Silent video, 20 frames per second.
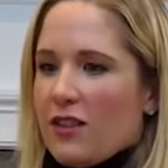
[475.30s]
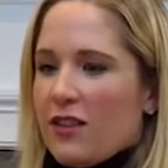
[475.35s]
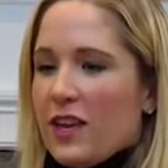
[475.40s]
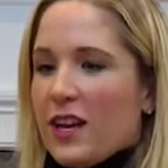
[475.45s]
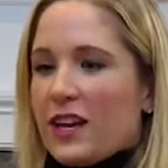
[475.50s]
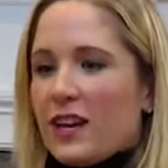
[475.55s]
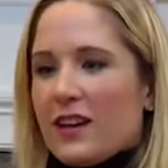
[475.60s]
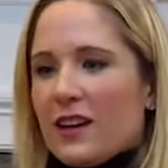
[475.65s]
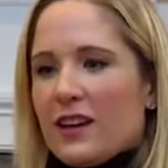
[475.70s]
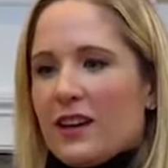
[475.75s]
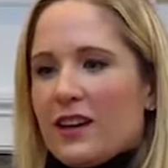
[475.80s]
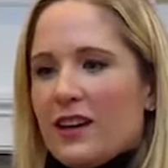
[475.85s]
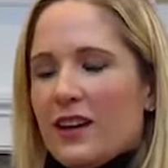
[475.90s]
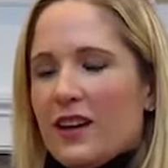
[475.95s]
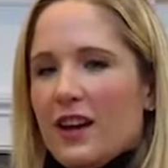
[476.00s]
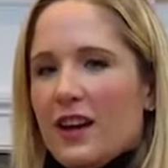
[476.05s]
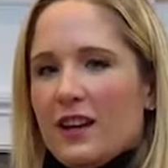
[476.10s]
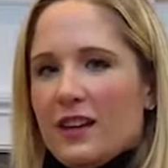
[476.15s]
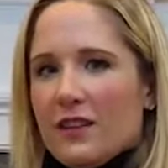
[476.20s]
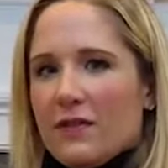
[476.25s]
think
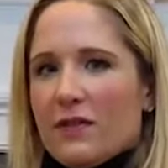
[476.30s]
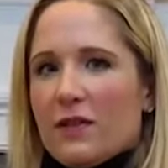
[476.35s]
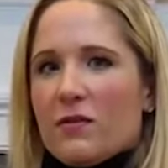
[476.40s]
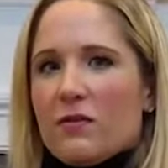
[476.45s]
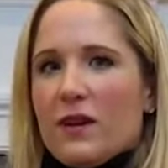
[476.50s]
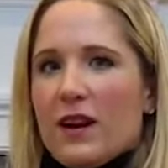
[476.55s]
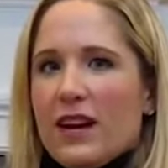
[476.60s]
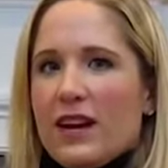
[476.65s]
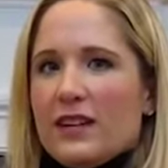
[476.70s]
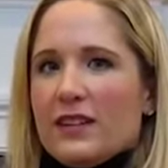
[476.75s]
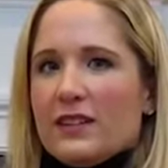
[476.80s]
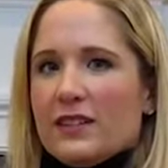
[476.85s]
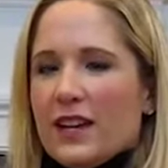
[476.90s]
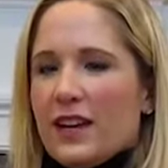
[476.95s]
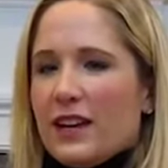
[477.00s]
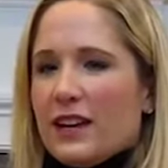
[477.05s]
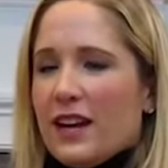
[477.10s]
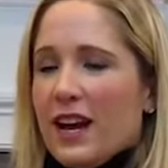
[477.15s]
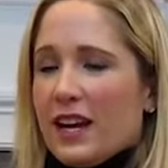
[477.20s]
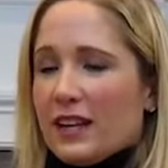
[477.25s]
in different ways
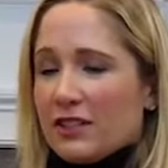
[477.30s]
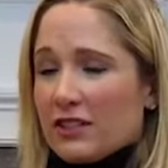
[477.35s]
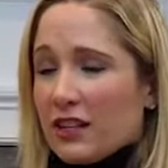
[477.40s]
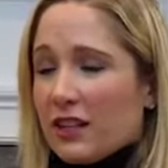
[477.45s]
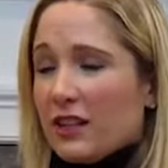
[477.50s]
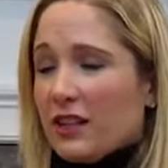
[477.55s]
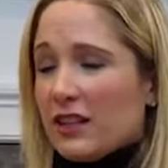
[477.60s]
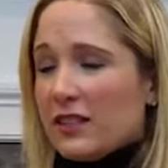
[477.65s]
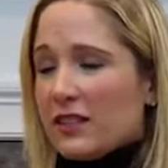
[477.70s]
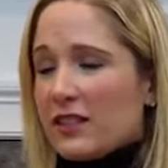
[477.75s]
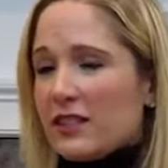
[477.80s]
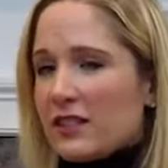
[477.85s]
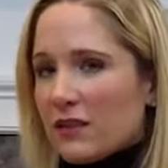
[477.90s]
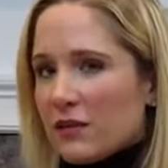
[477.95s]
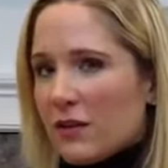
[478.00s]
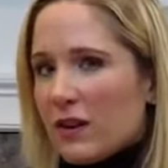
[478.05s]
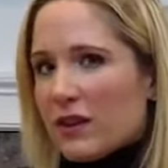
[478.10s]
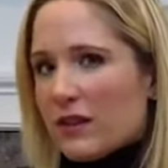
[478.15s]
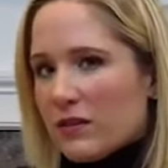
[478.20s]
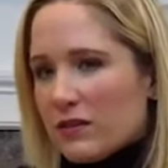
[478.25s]
and actually listen
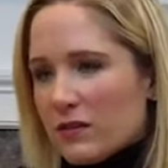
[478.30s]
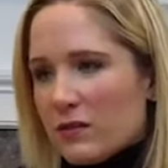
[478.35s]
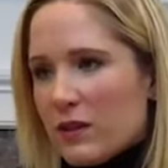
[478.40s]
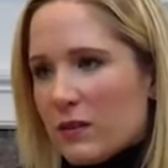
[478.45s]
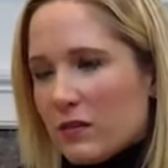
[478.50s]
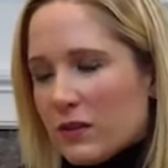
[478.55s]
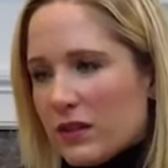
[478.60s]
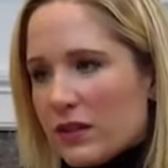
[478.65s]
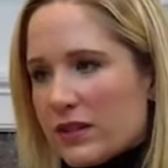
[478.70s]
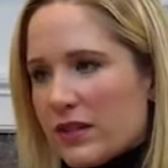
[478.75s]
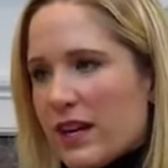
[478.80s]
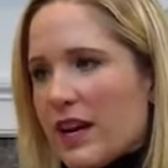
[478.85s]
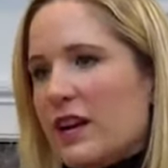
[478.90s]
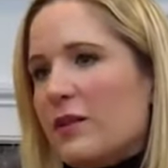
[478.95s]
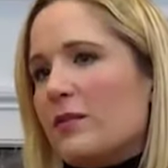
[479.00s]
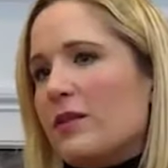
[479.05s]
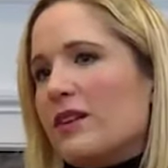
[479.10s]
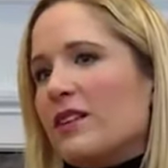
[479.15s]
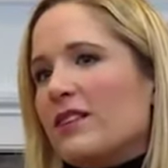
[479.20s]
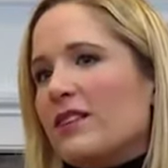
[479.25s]
to what those people are
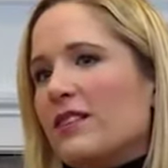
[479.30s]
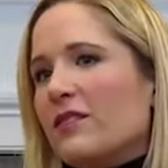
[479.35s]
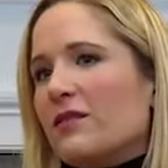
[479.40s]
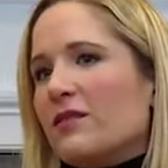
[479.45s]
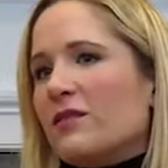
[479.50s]
saying, but